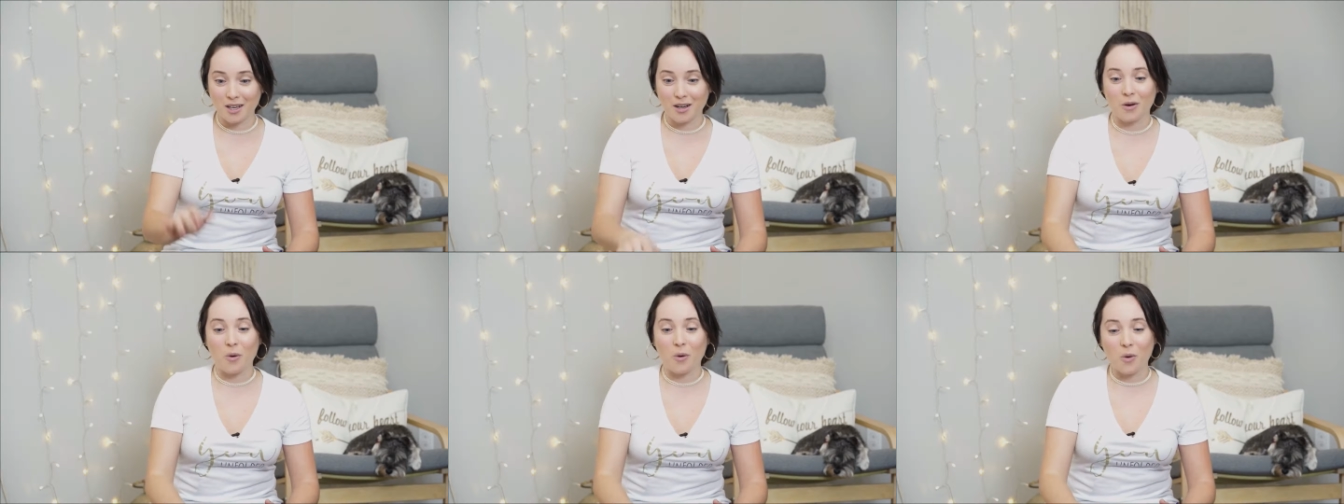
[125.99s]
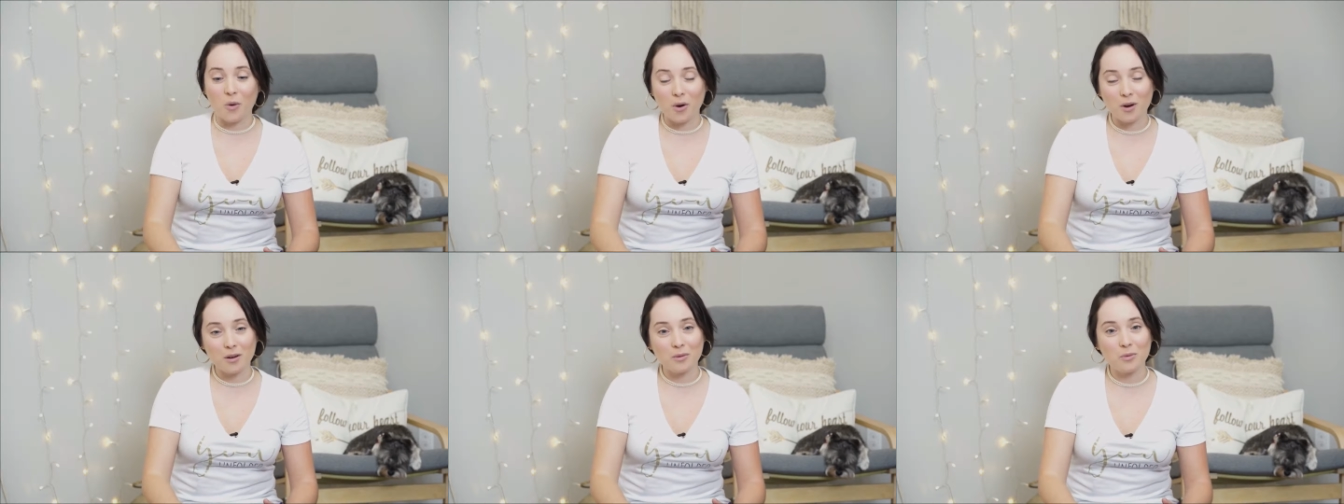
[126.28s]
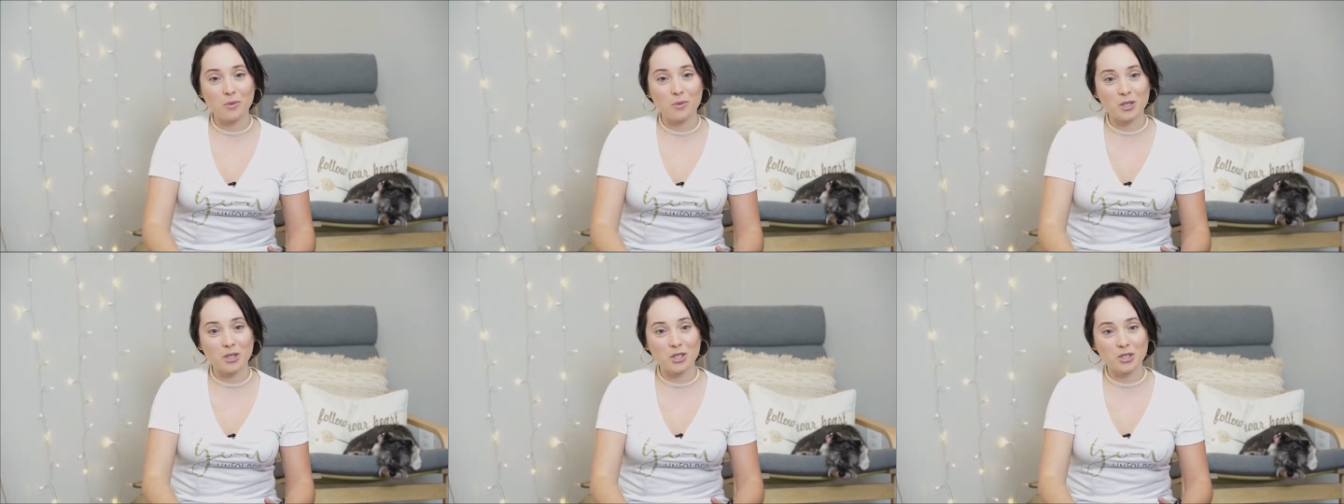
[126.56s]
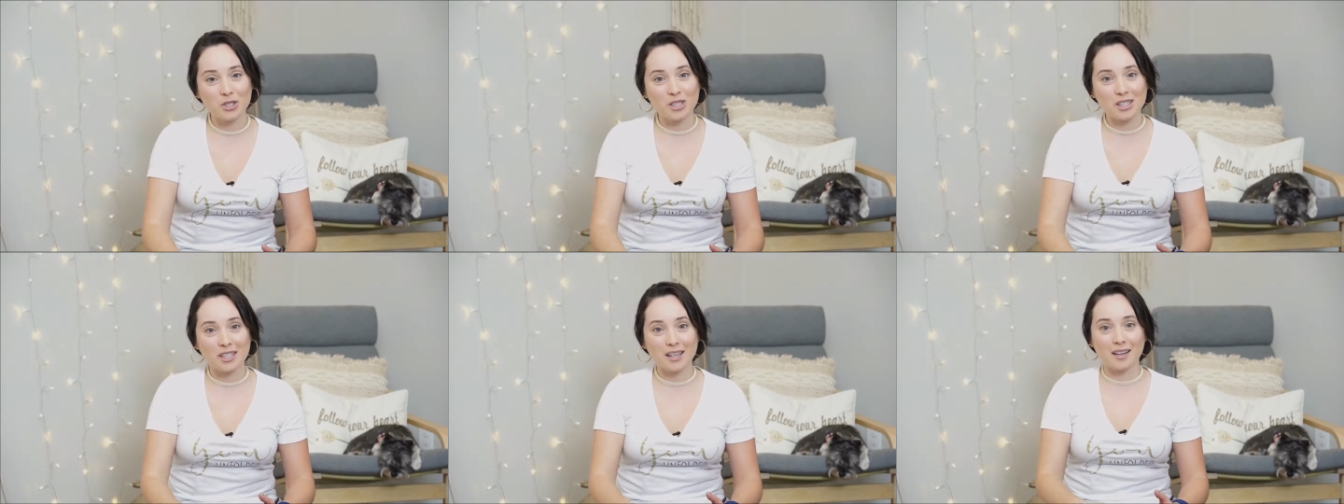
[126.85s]
Or would
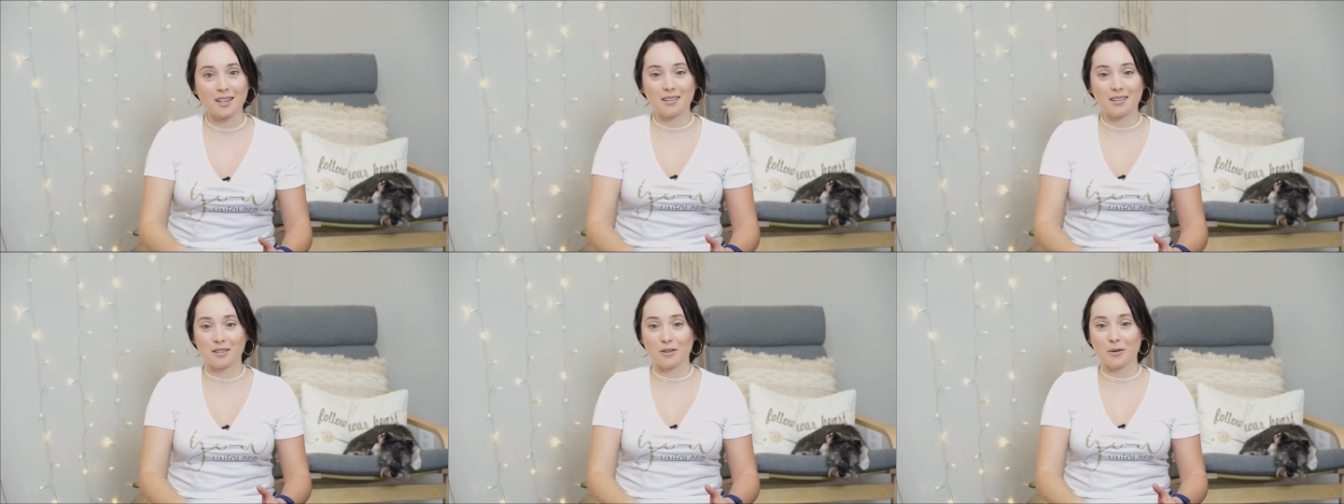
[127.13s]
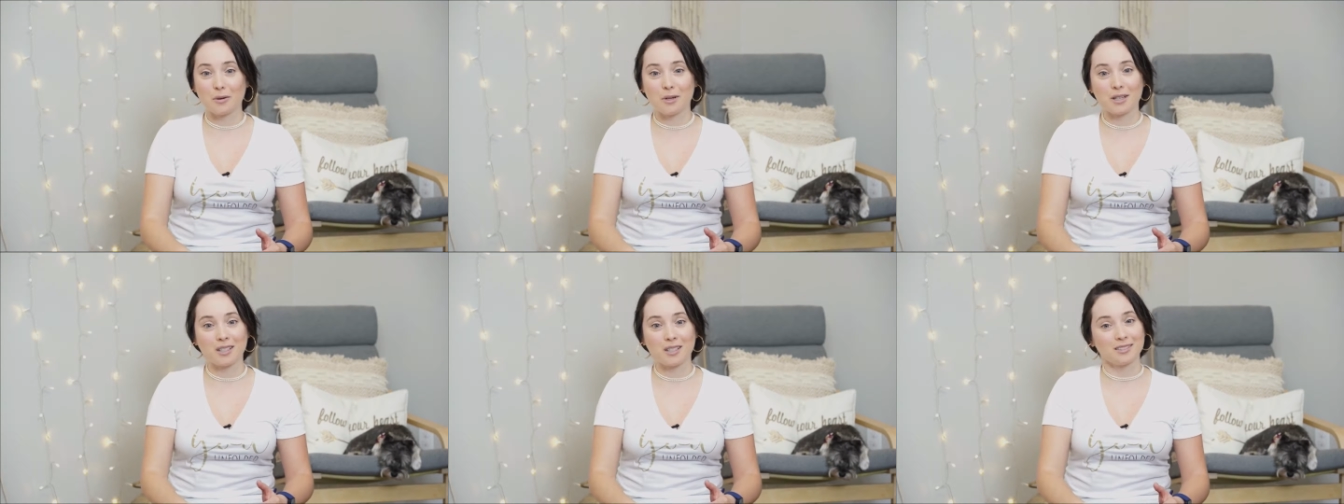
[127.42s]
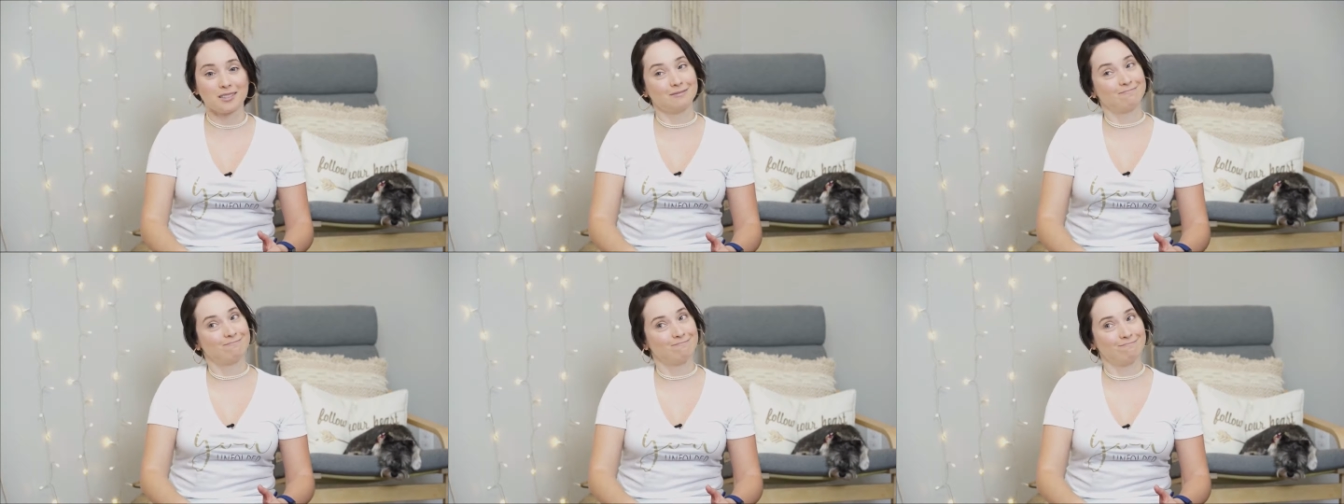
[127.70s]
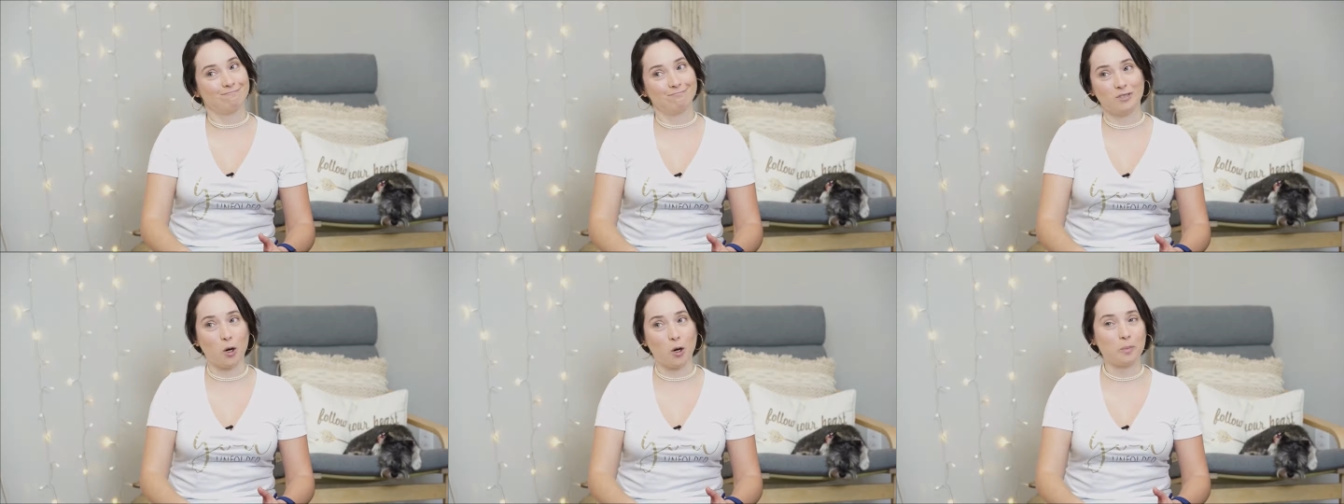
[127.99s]
you say, you know what,
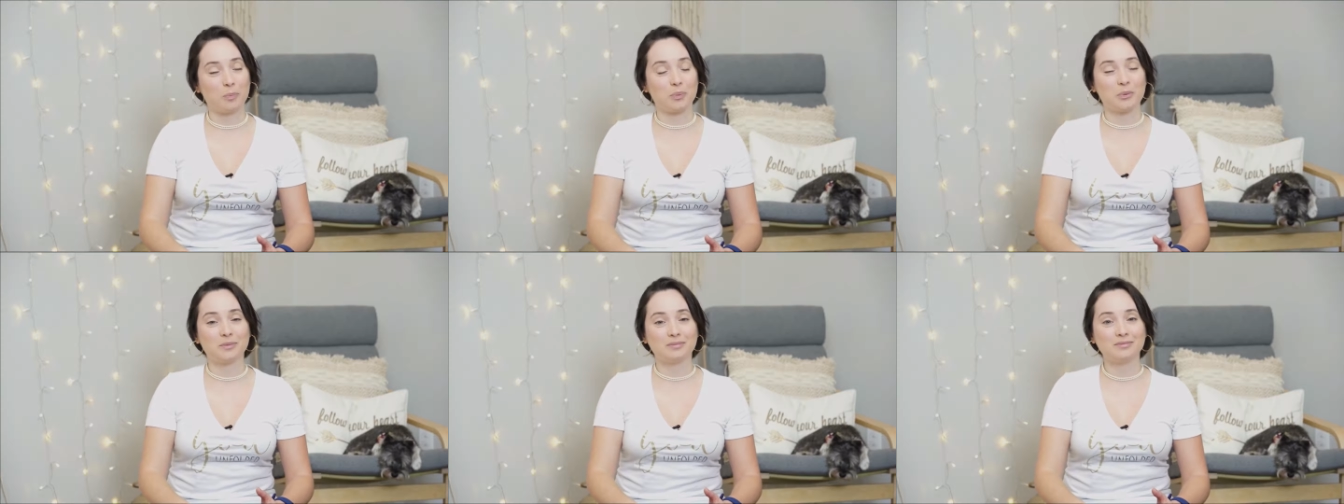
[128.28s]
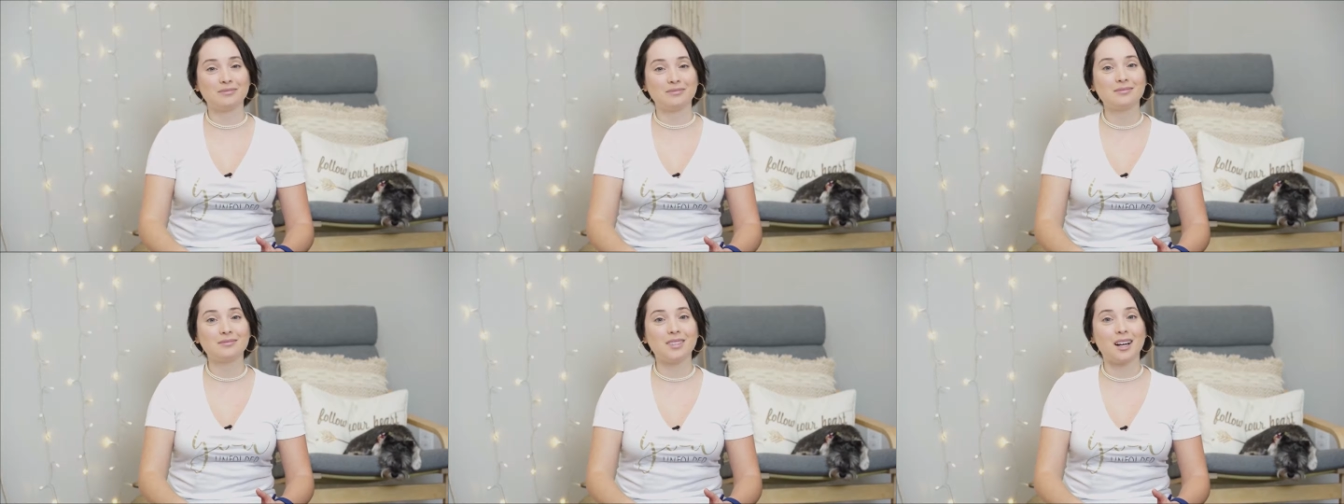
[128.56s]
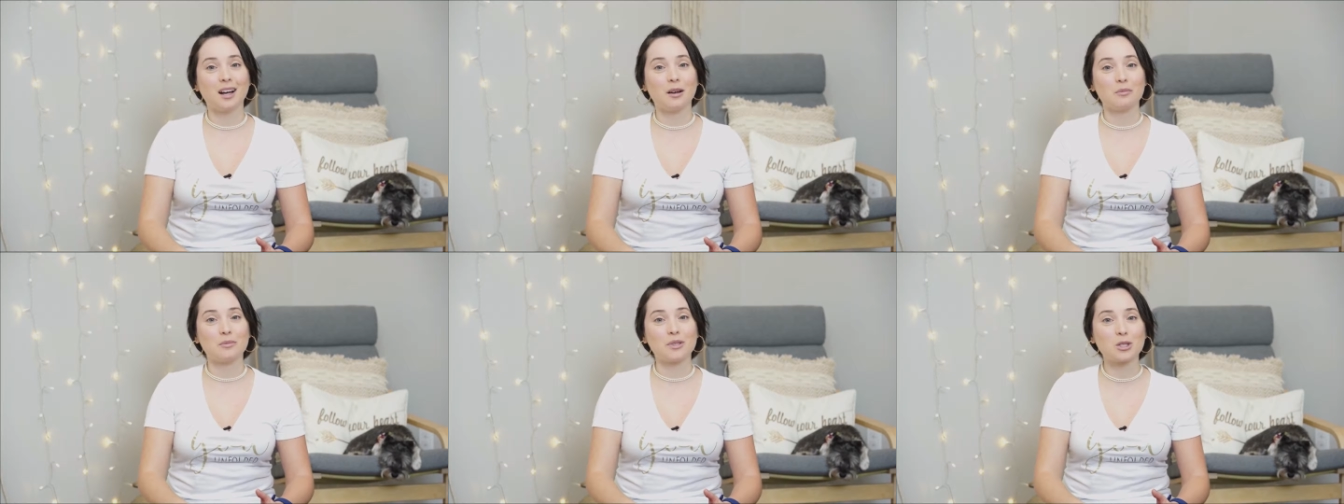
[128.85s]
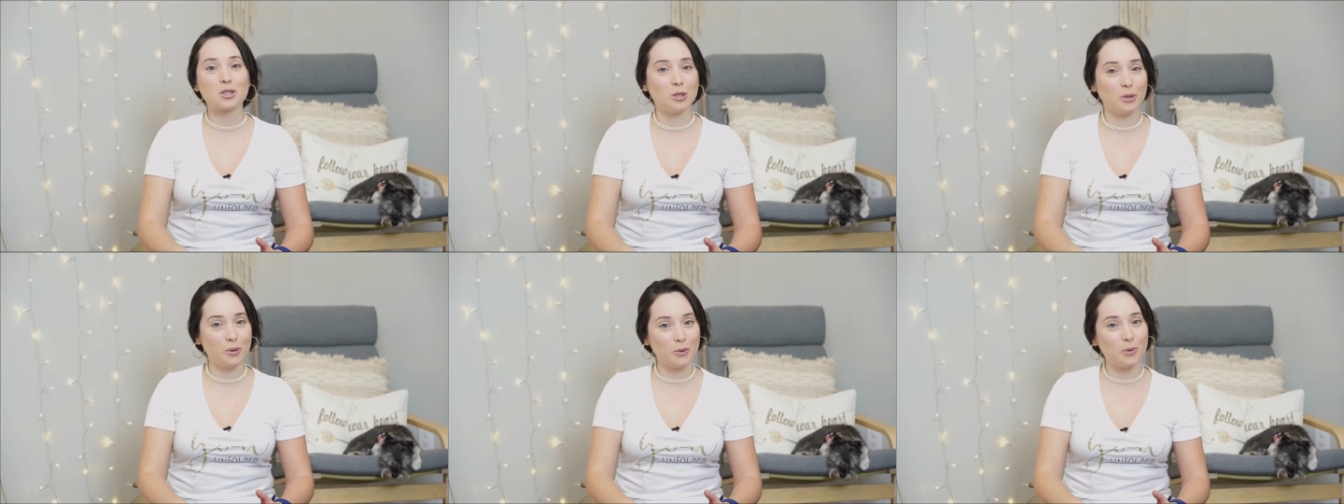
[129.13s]
nope, I'm
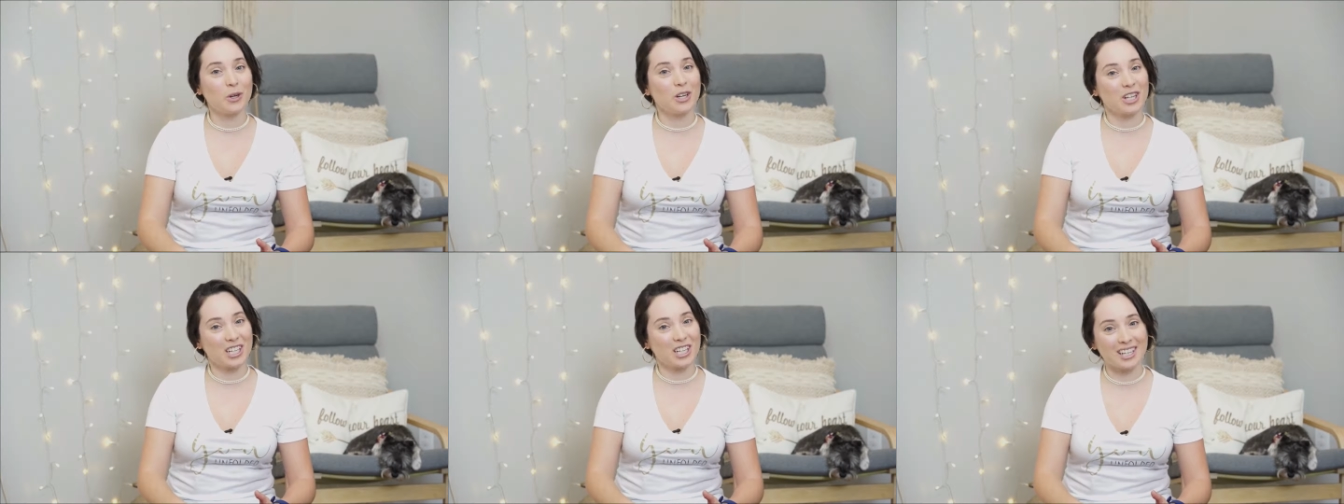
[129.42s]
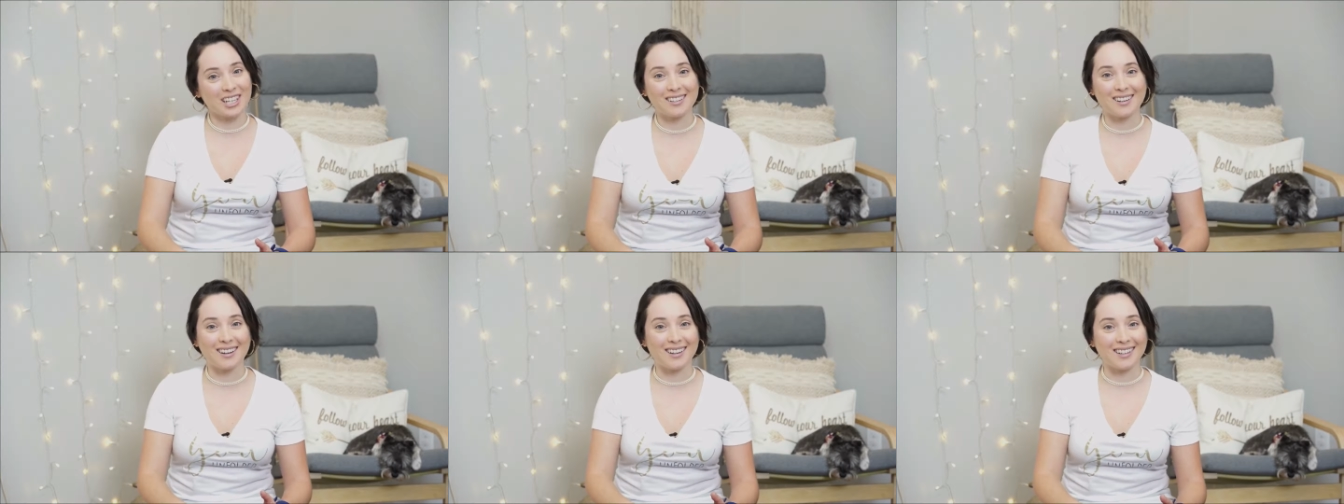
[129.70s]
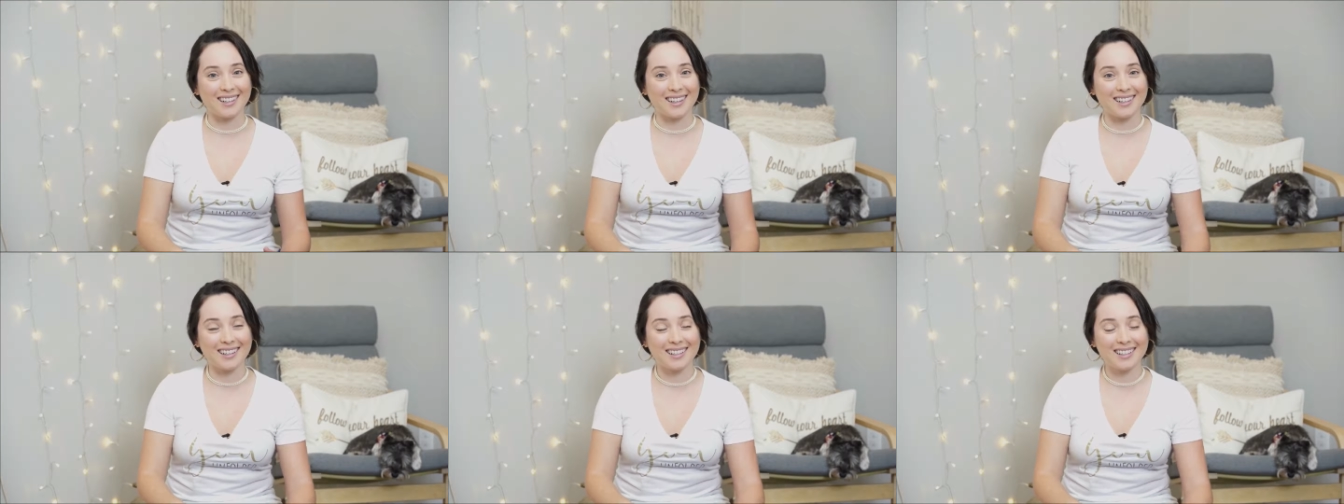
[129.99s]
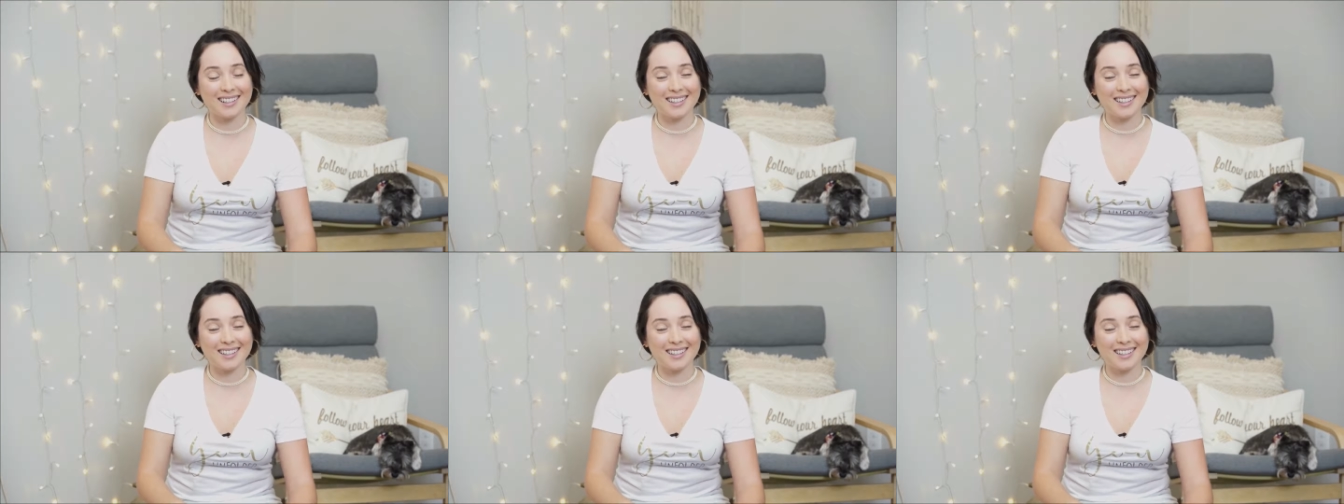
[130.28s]
still working on it?